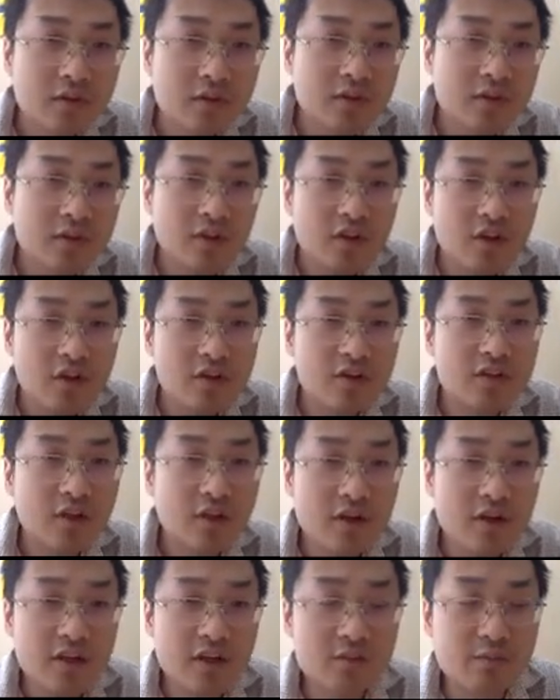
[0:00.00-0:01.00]
So here's
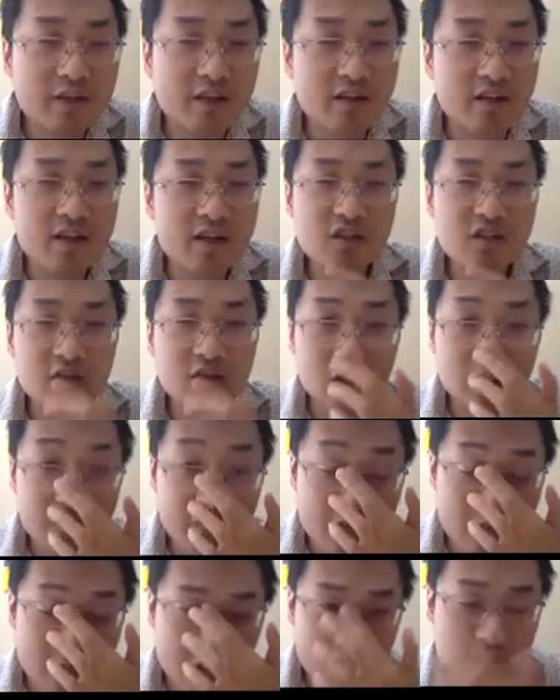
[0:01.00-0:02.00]
our explanation
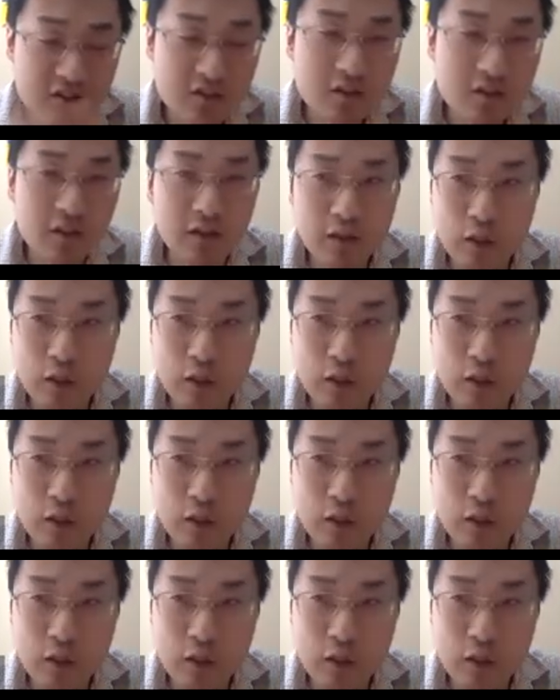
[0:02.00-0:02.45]
of this